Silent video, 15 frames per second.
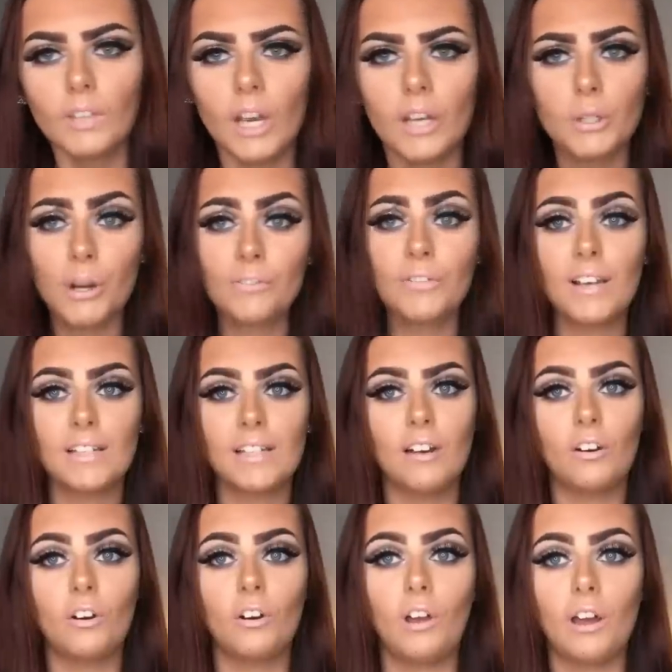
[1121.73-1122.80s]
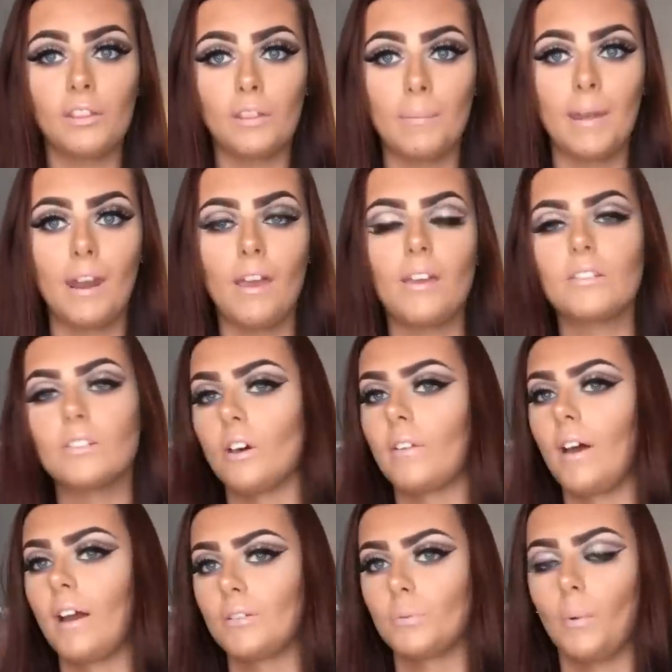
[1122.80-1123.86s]
I do have fake tan on at the minute, so
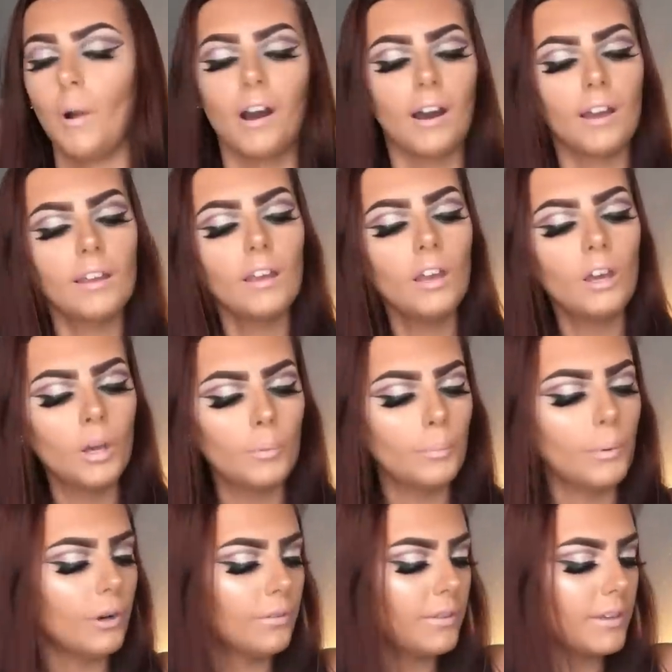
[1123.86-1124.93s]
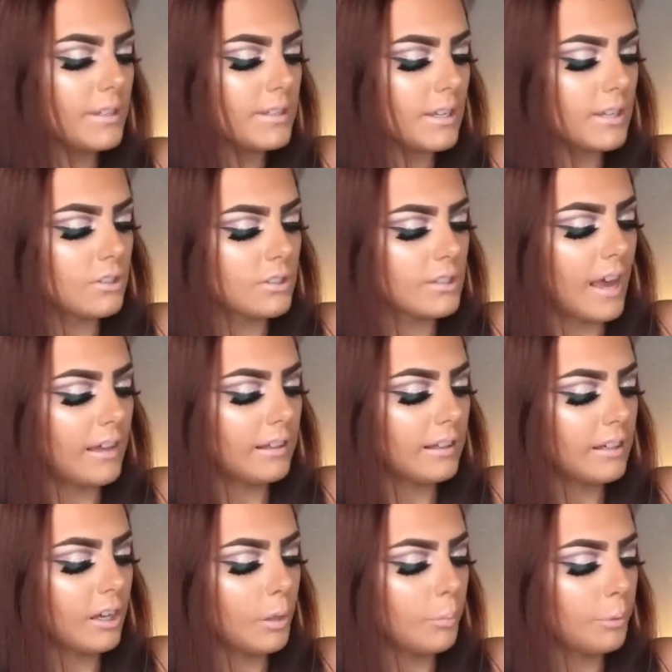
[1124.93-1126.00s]
that is why. But this is just the L
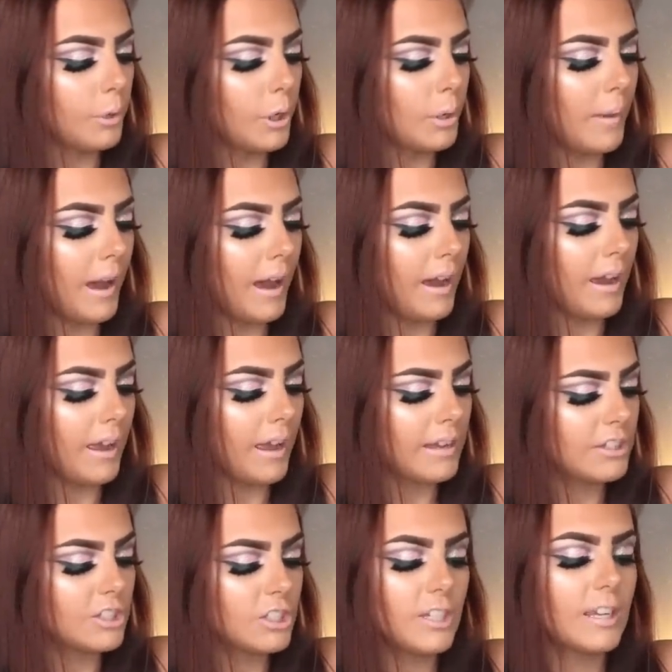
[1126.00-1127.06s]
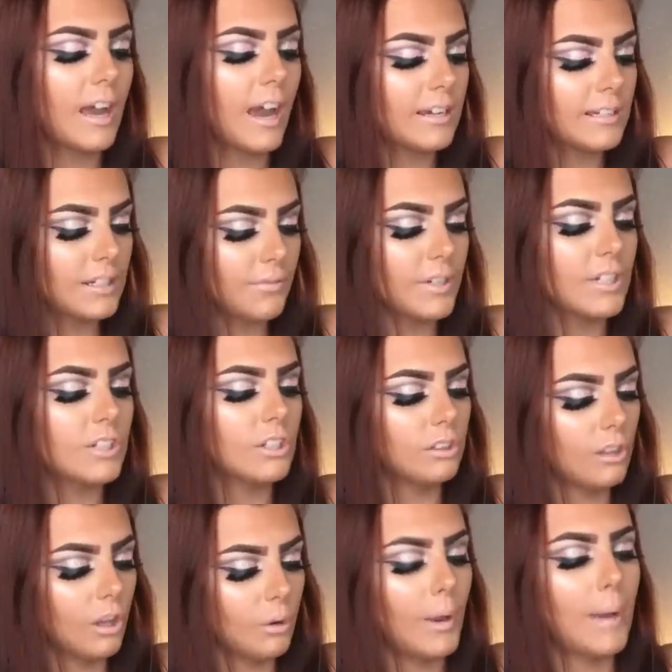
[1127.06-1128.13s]
A Girl Pro Matte H D High Definition
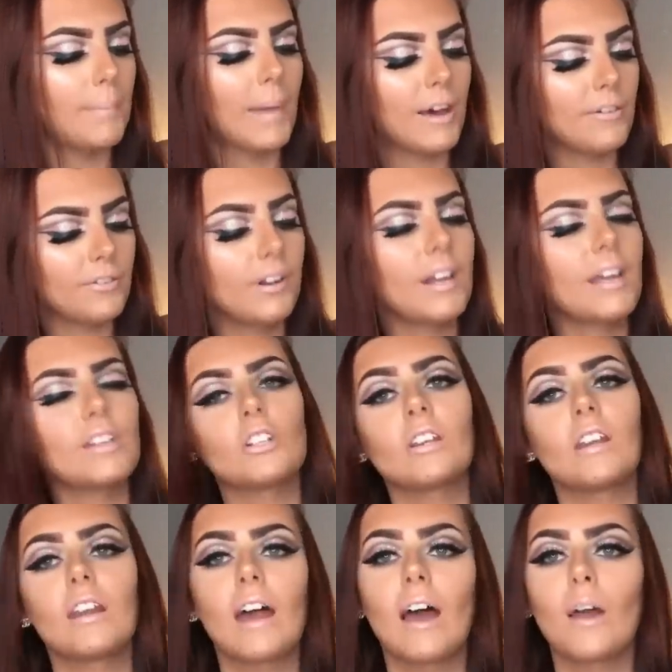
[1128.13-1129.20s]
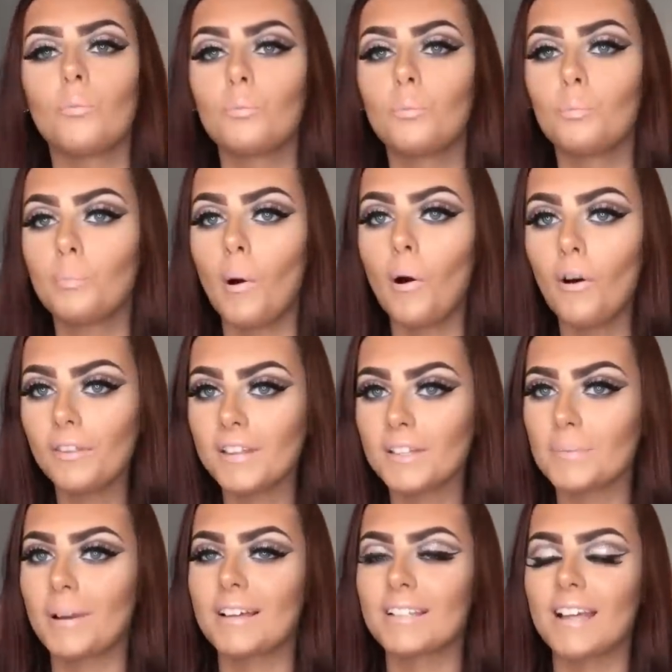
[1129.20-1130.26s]
Longwear Matte Foundation, and I bought this
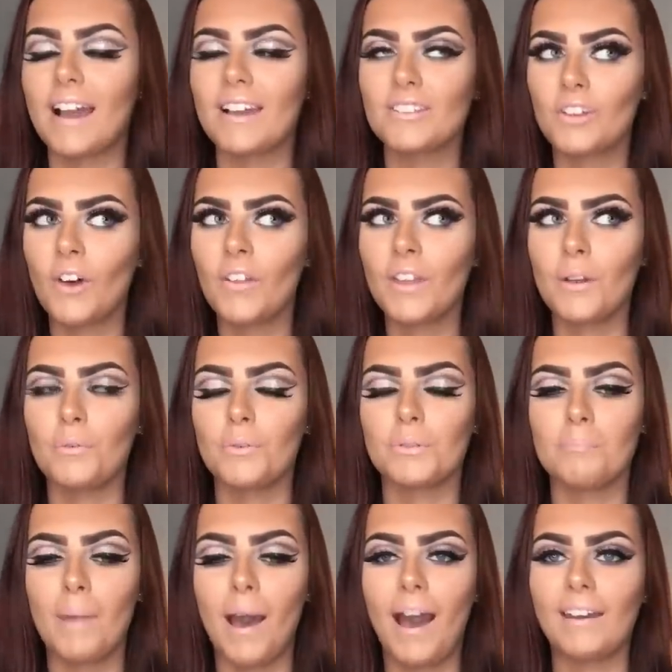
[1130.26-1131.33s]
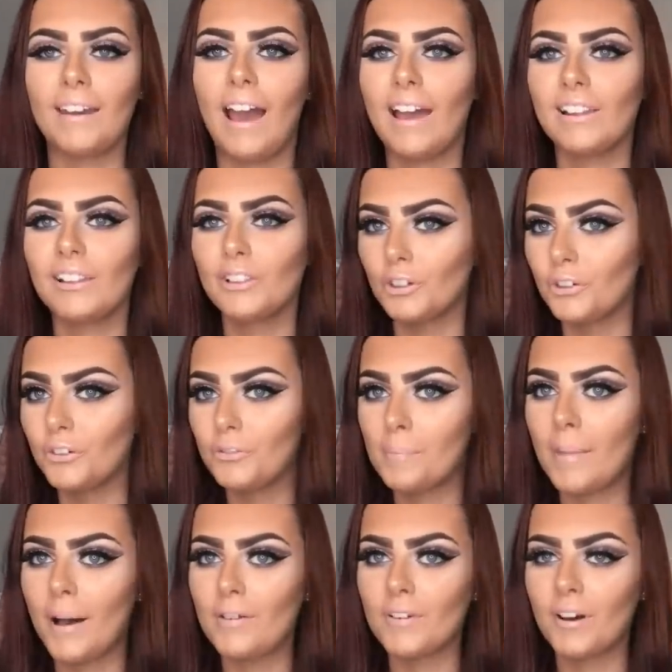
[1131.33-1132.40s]
because I saw that it was matte, and I love
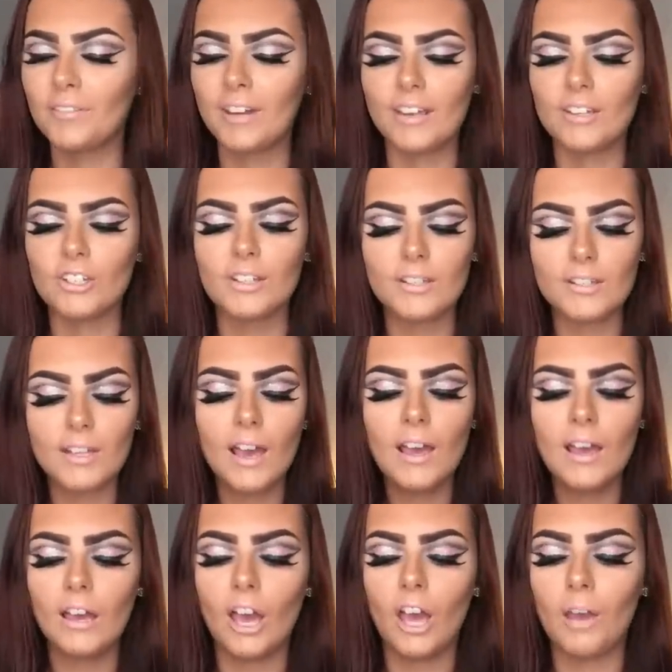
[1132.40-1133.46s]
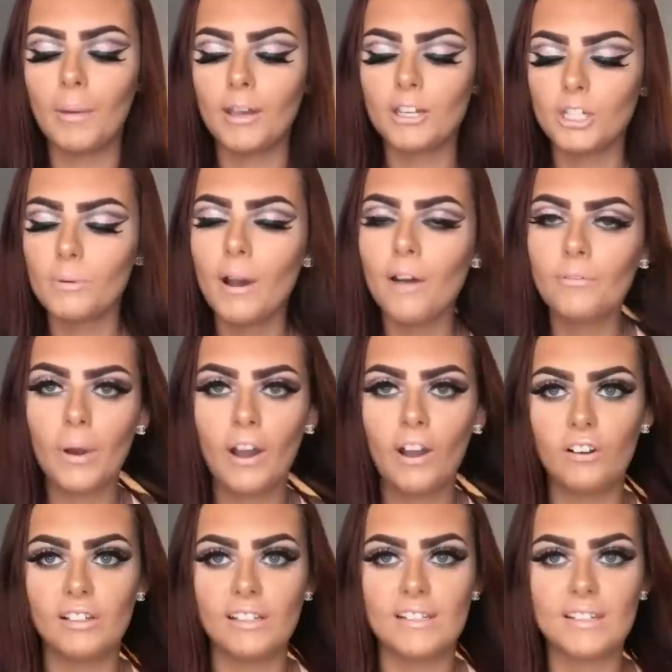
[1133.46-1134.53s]
matte foundations. Um, I do have quite
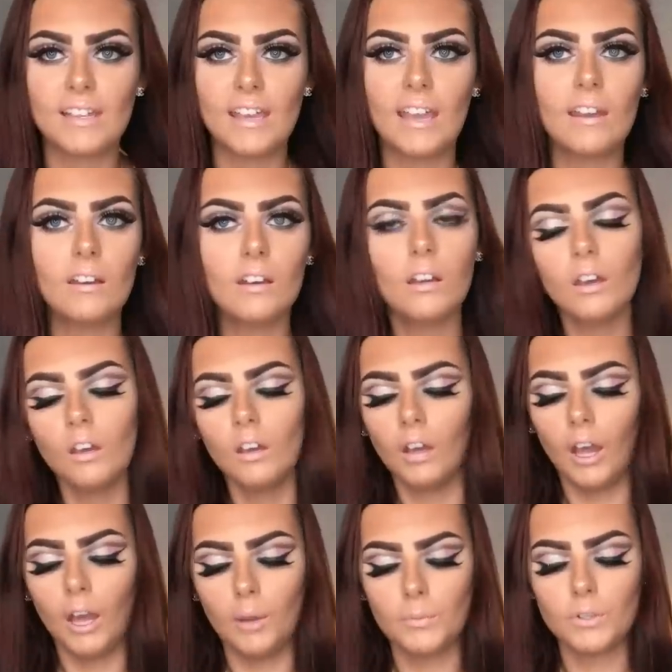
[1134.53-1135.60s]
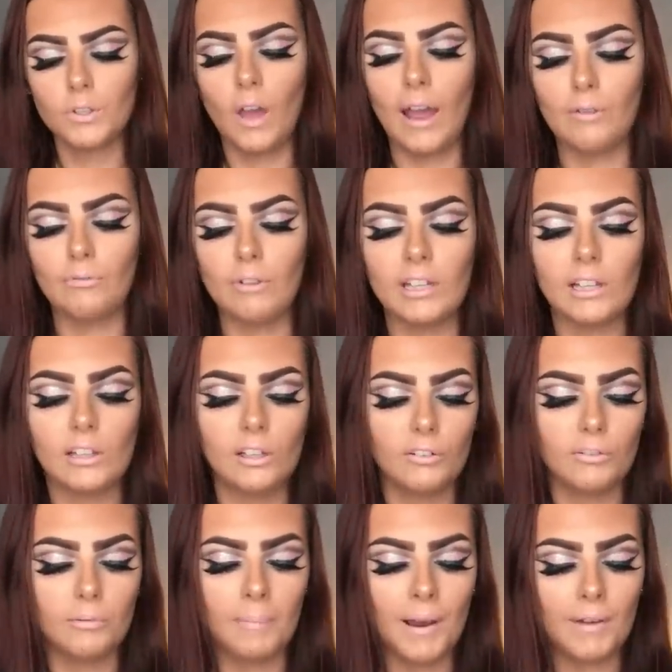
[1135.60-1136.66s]
oily skin, um, so I really
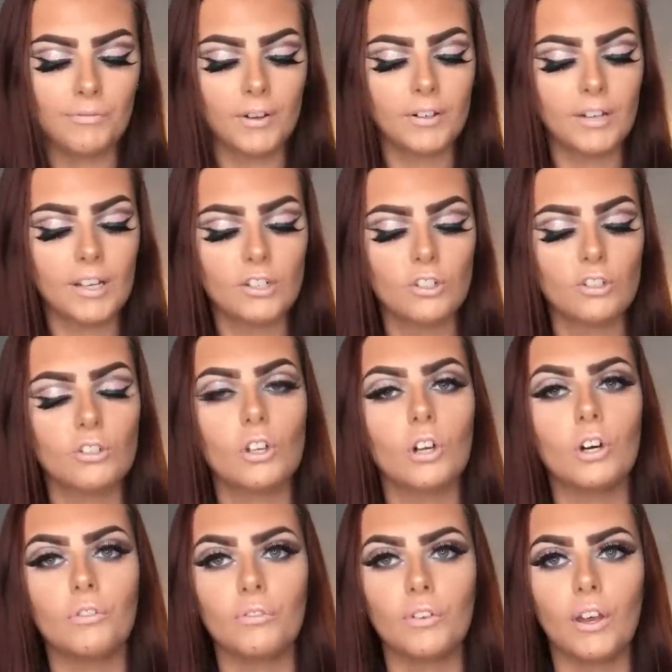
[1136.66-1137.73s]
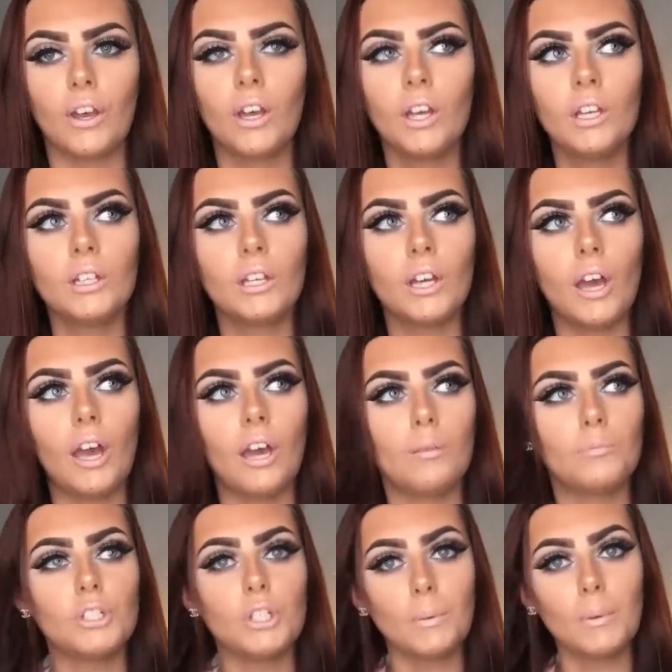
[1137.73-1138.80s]
love matte foundations over
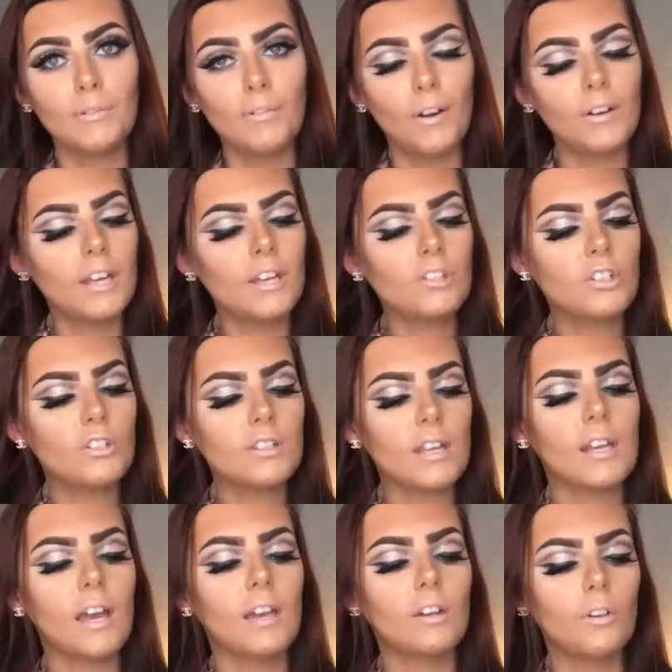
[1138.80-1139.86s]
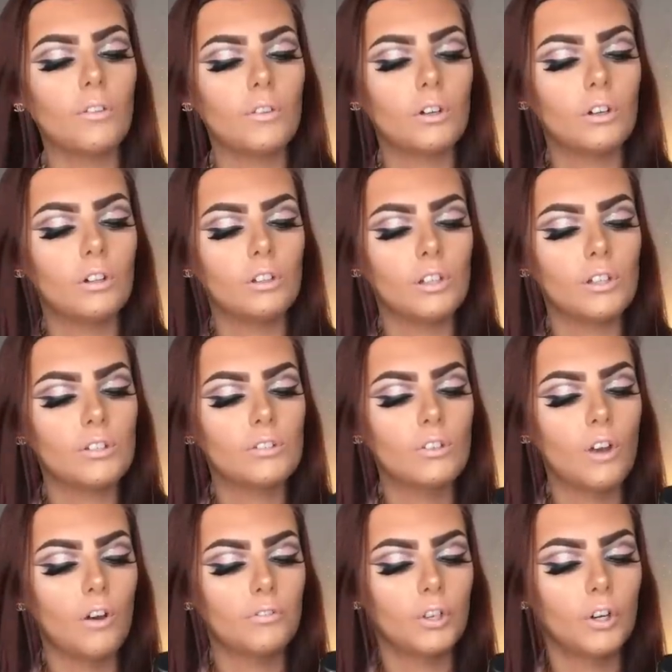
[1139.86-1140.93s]
um, dewy foundations, and I got the colour
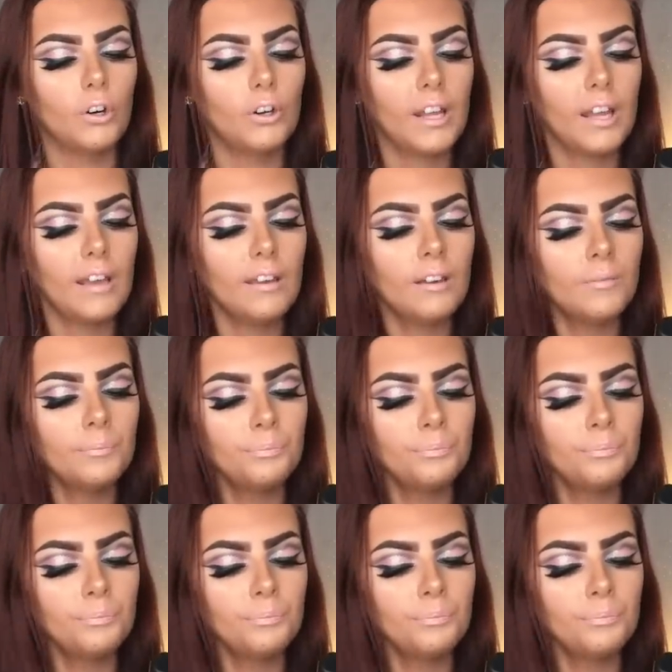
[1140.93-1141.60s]
Soft Honey.